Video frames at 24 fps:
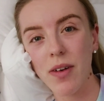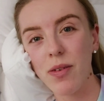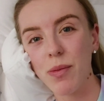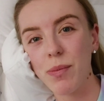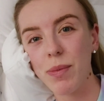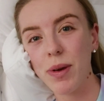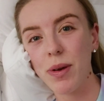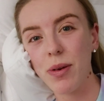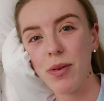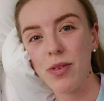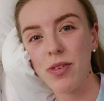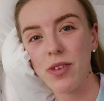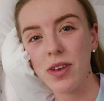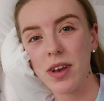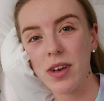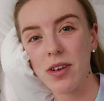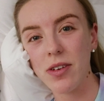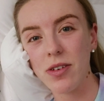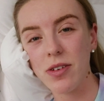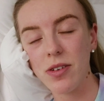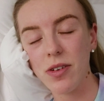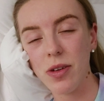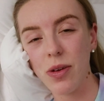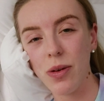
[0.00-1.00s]
from
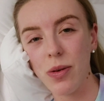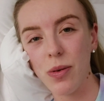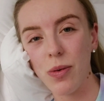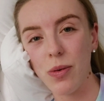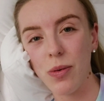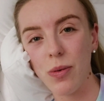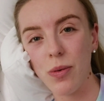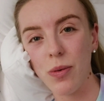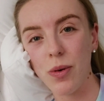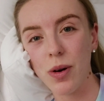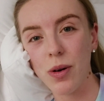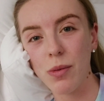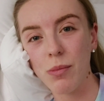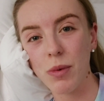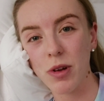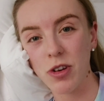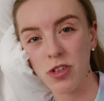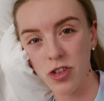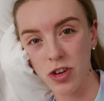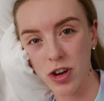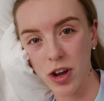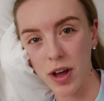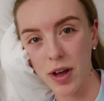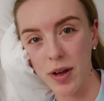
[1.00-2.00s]
Houston to
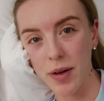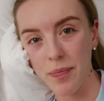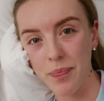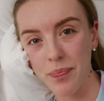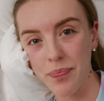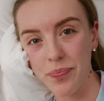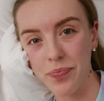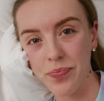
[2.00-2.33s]
Montreal,